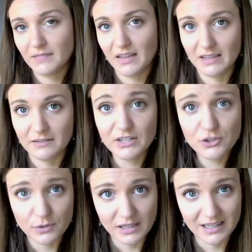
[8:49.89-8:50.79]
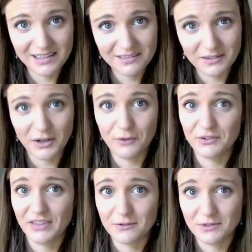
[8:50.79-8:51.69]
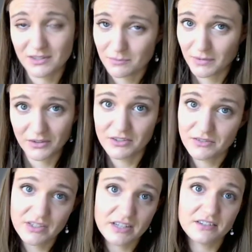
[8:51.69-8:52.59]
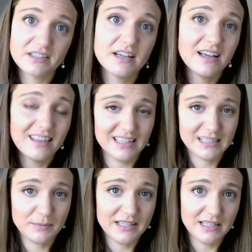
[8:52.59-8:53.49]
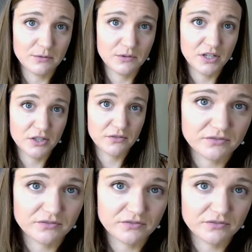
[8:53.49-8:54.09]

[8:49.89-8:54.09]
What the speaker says: And then eventually, over thousands or millions of years, that species will change over